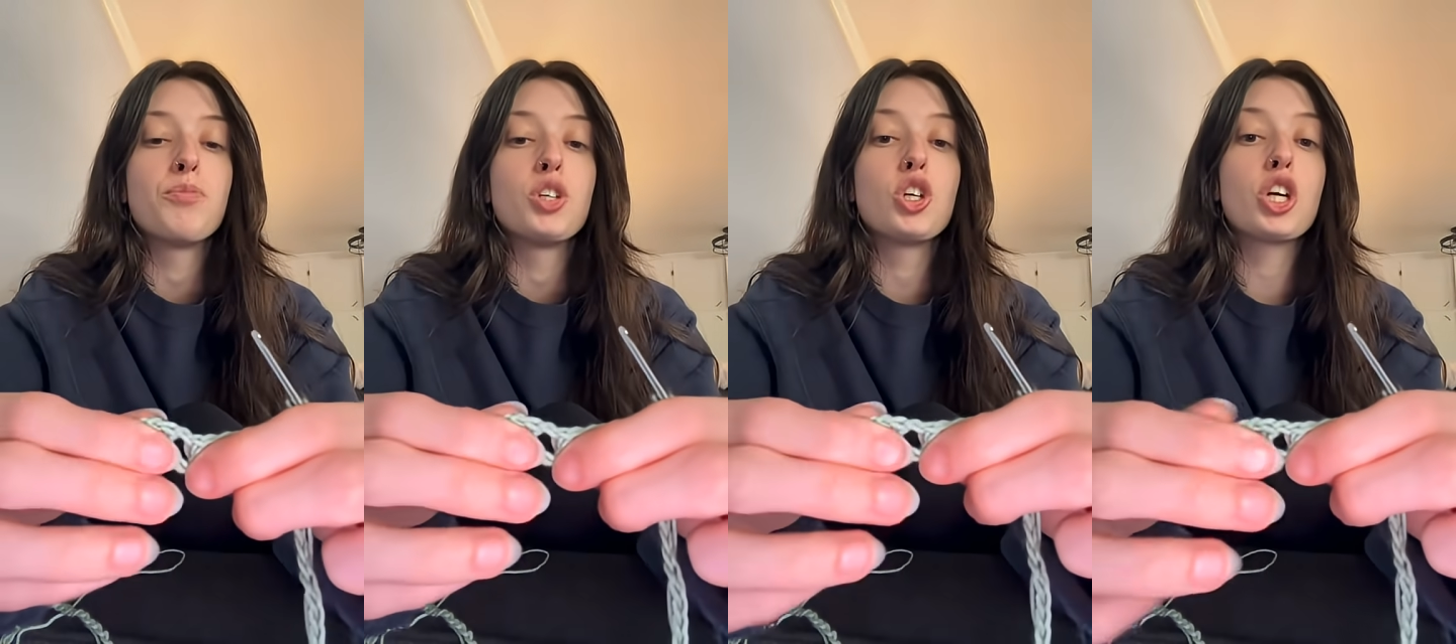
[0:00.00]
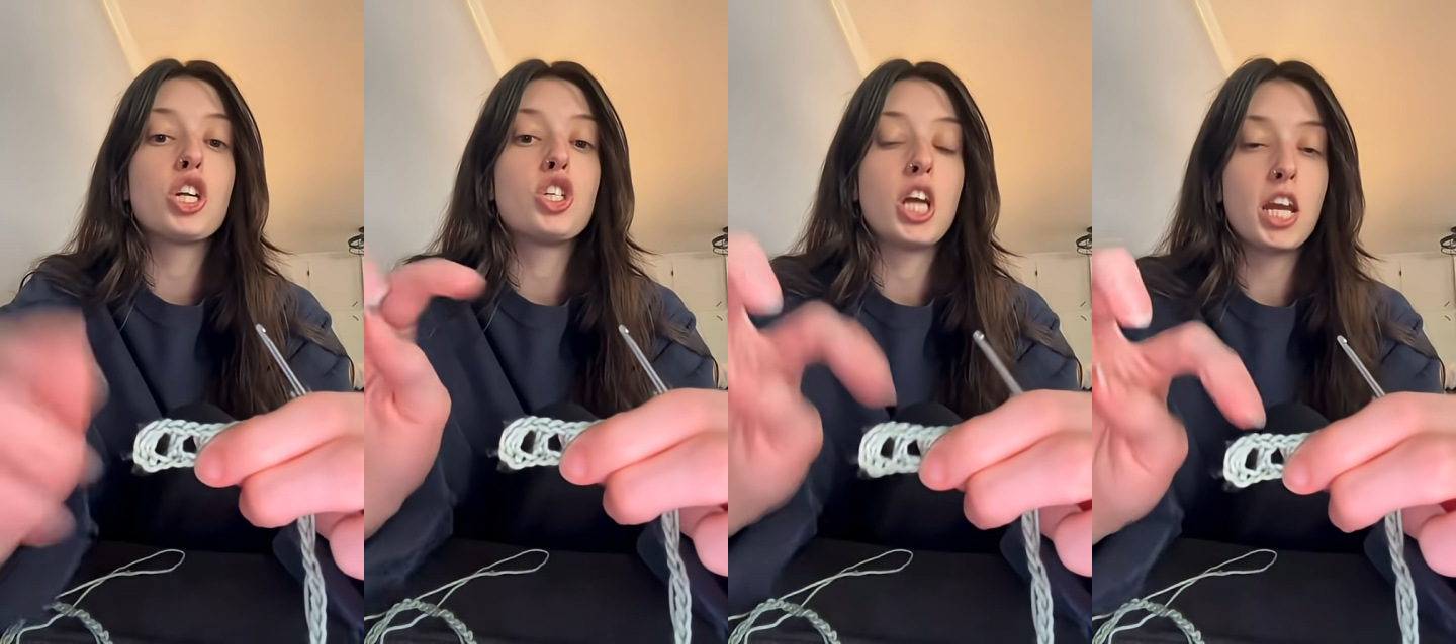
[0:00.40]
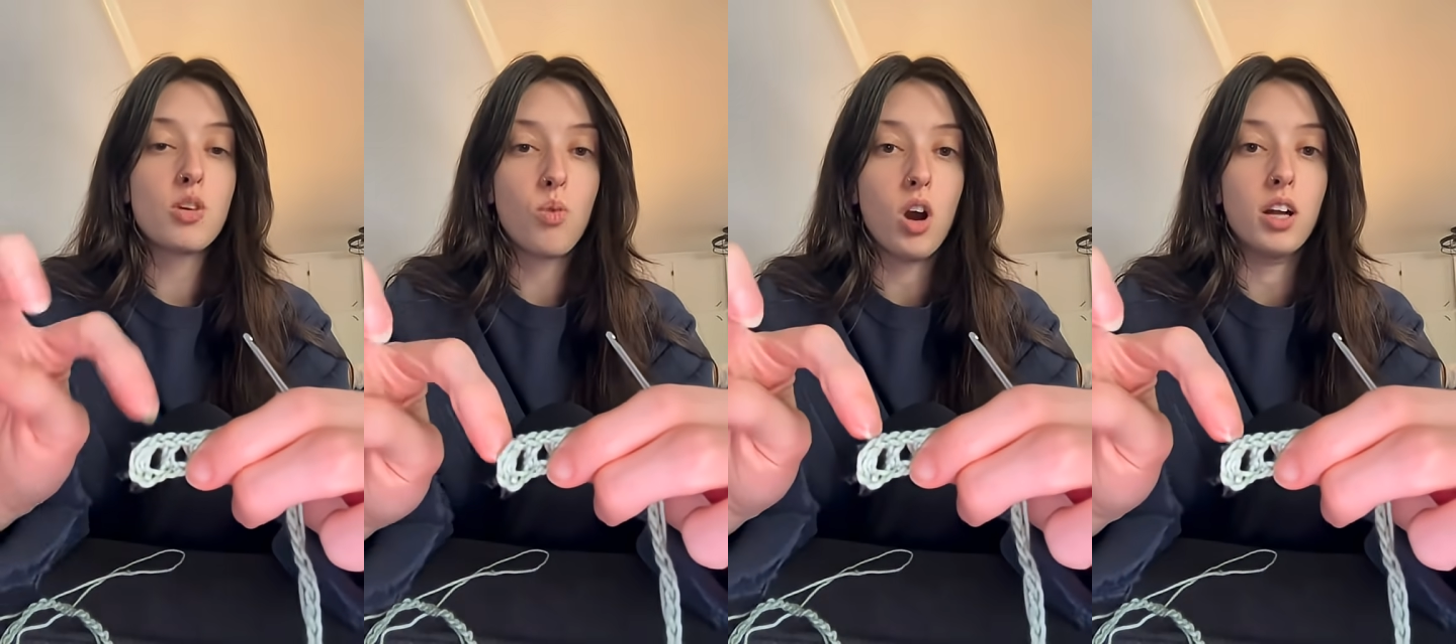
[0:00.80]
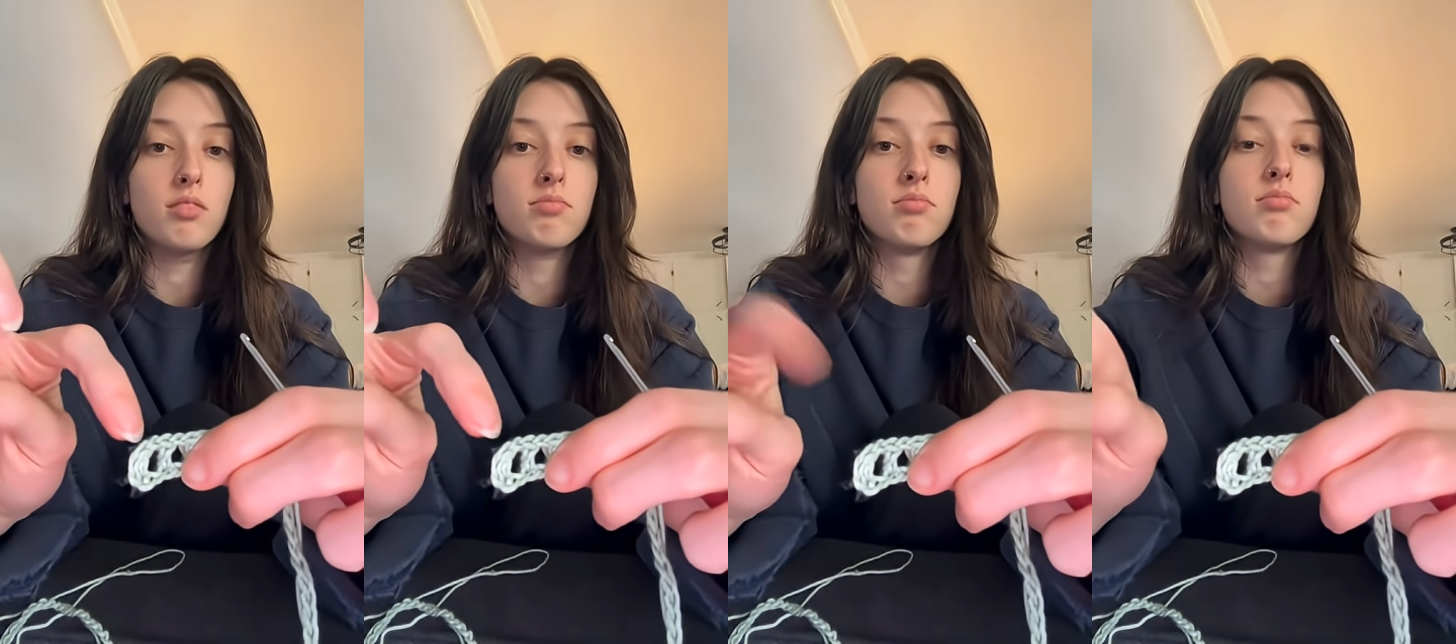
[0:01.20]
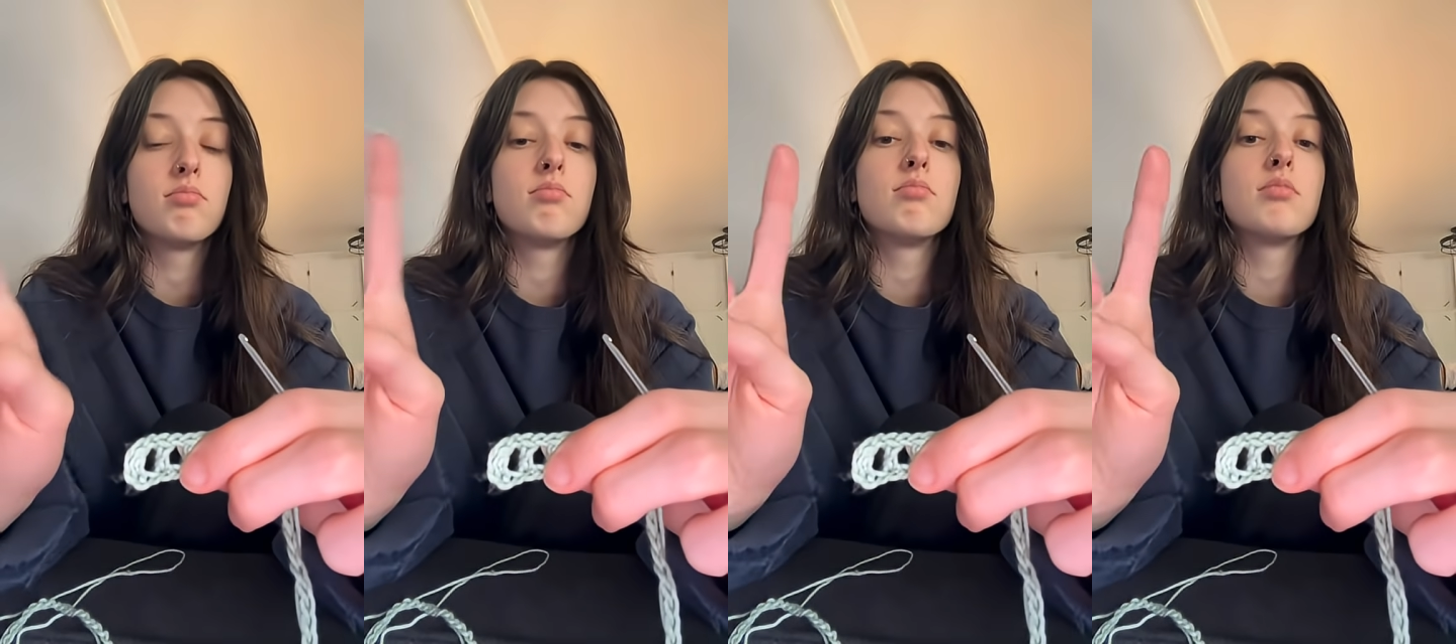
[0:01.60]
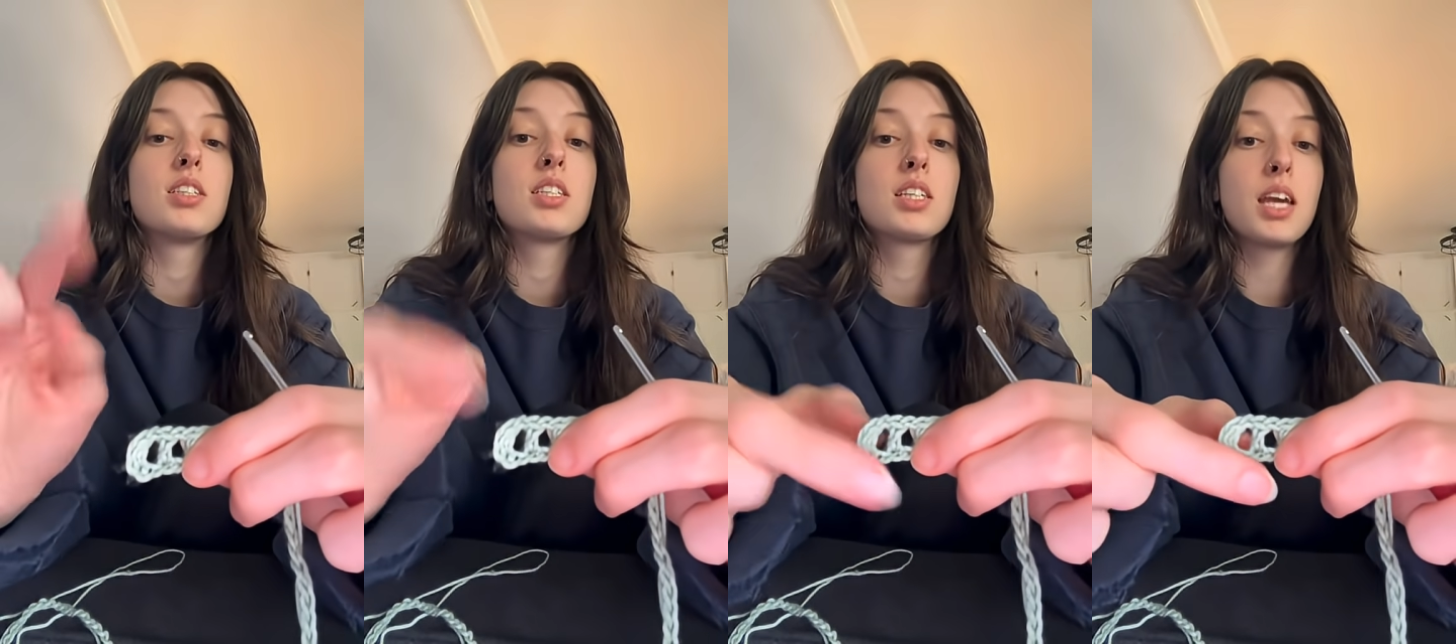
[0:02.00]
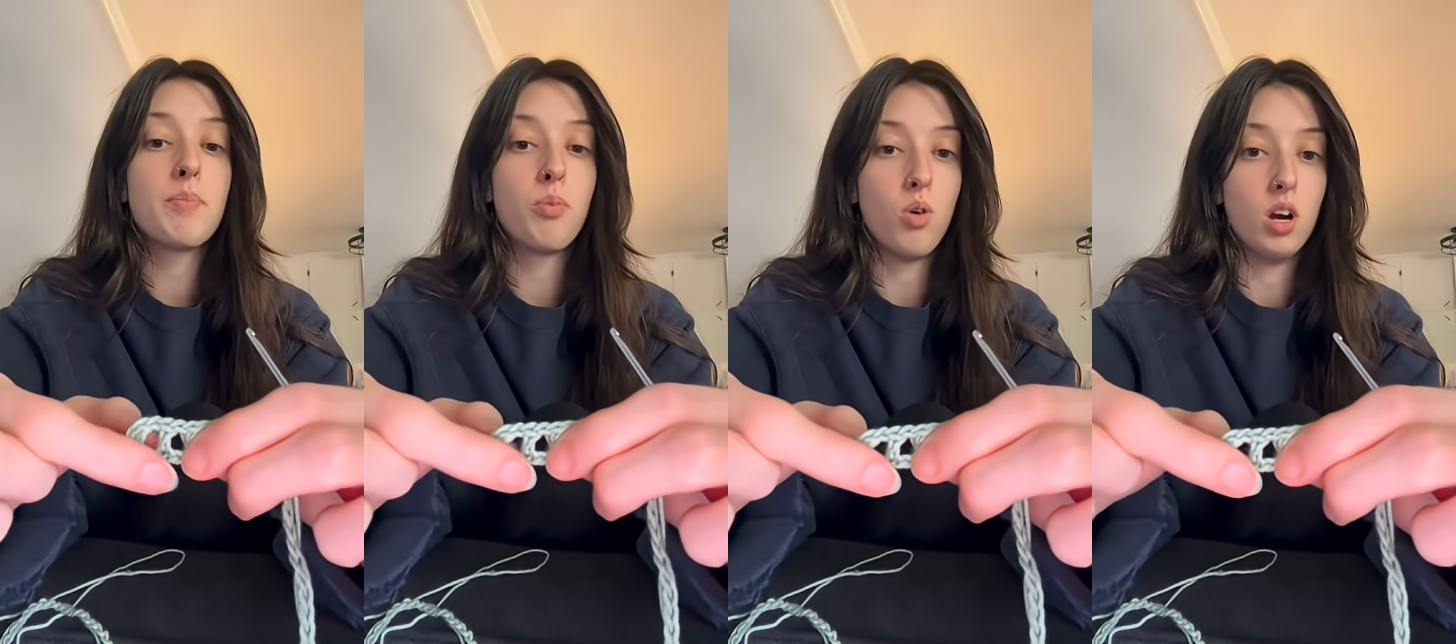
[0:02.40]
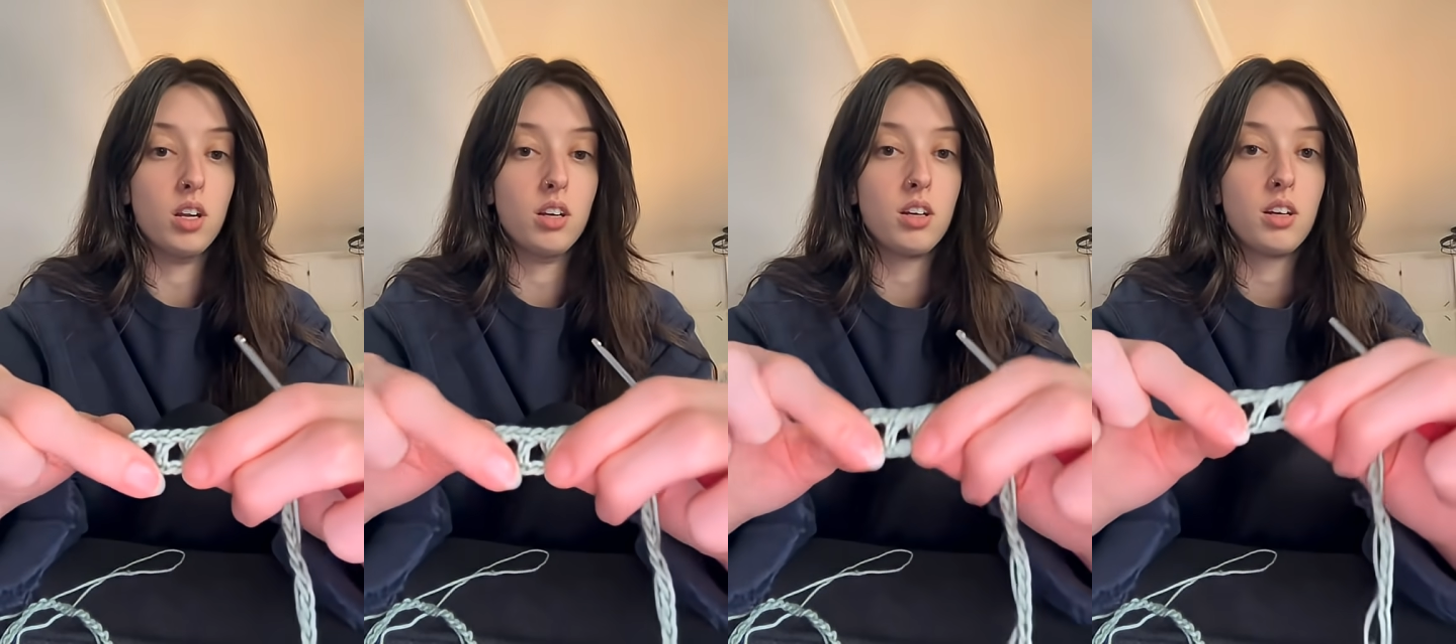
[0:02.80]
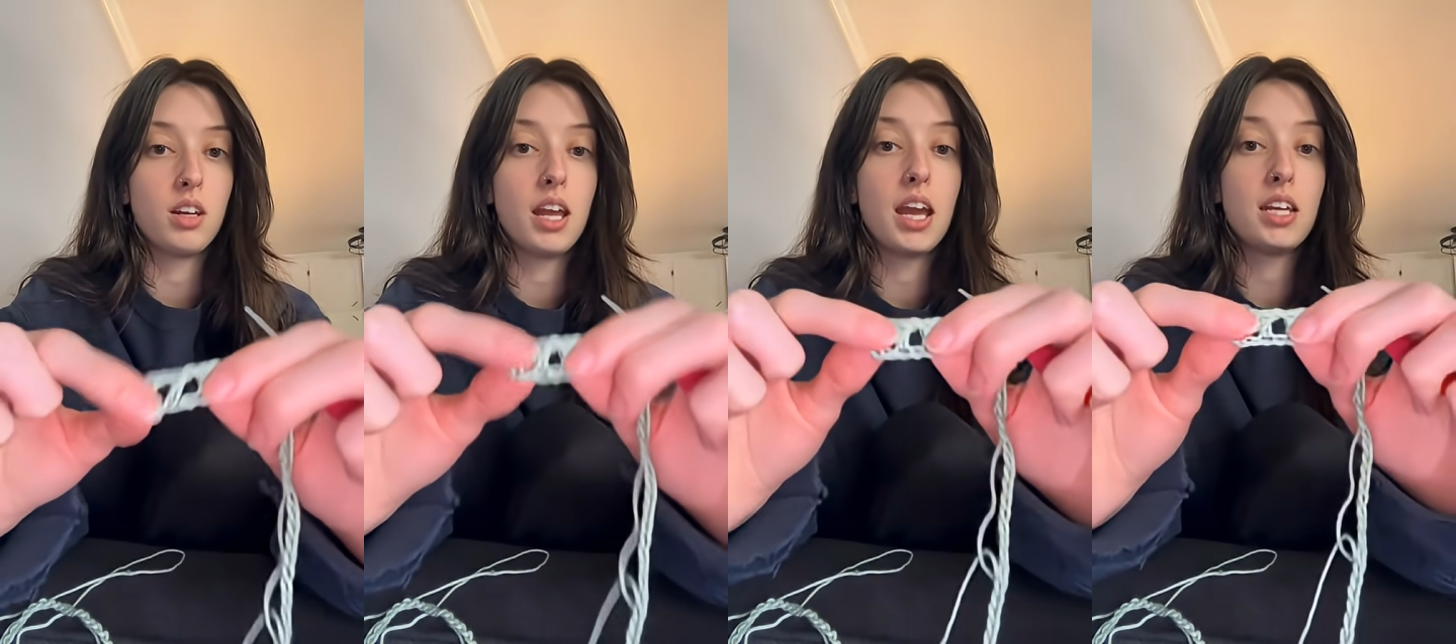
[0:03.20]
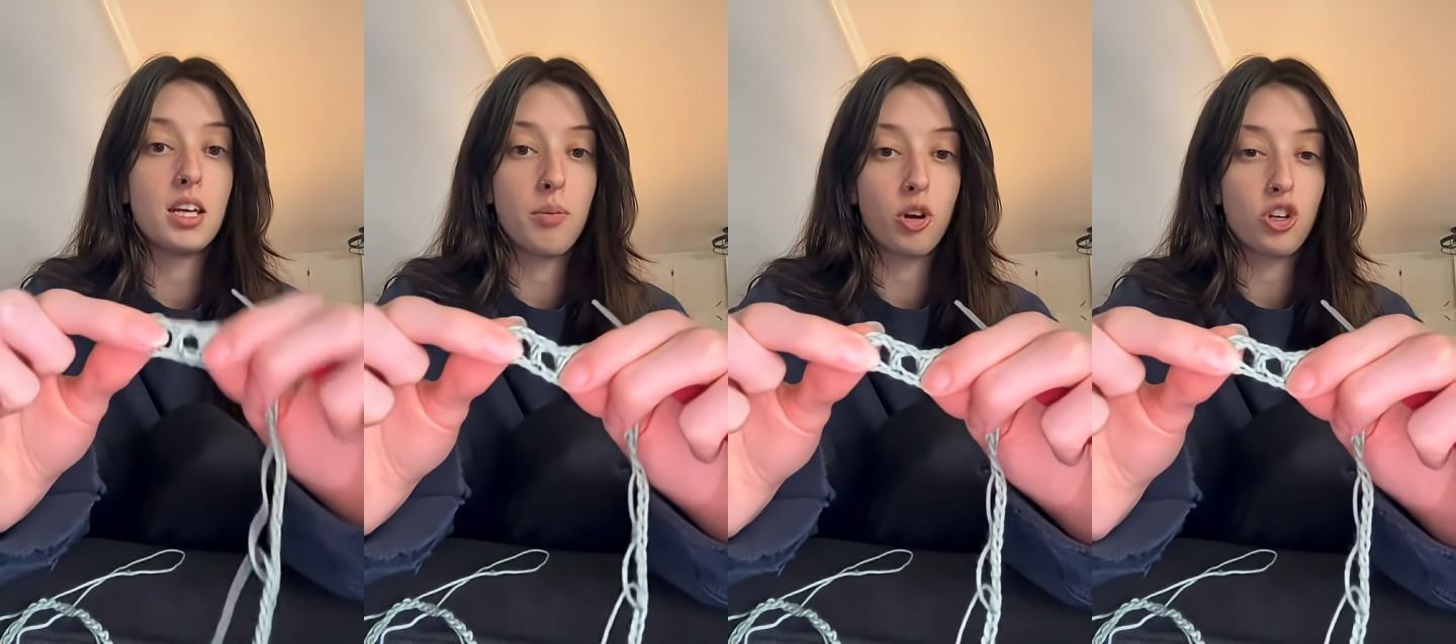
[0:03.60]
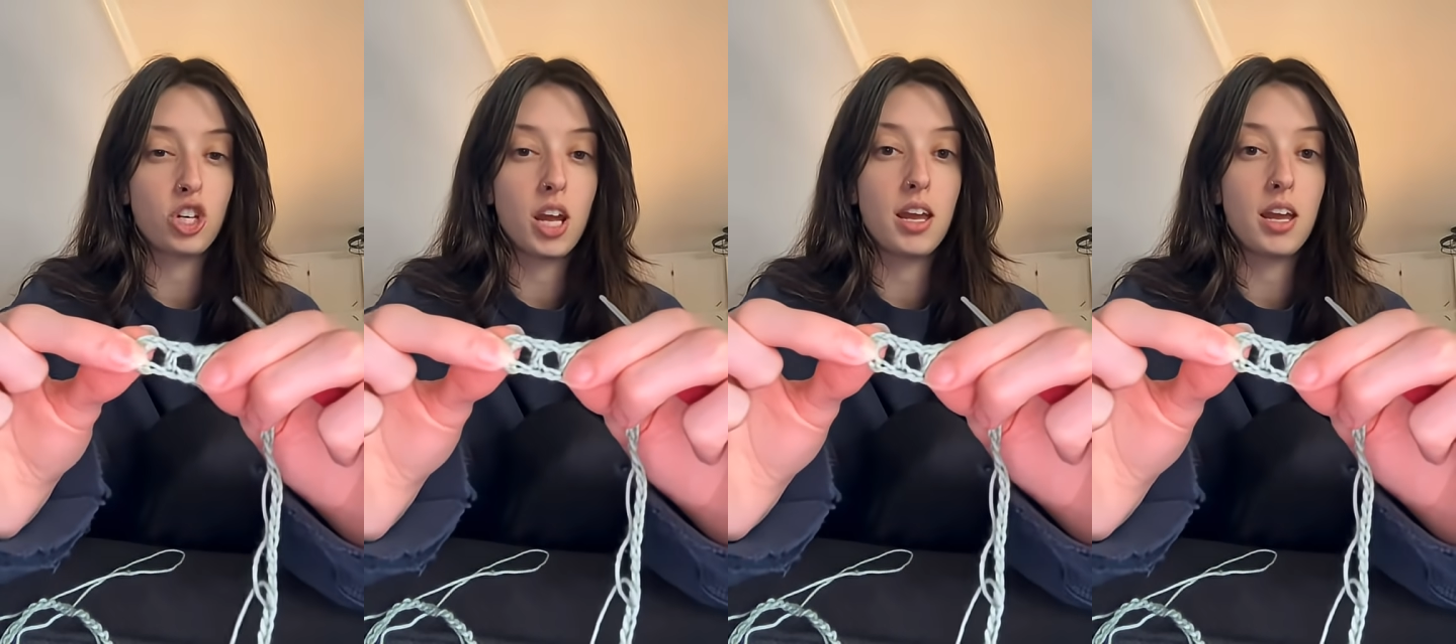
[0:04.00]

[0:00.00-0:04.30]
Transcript: you're going to chain 1, skip 1, and double crochet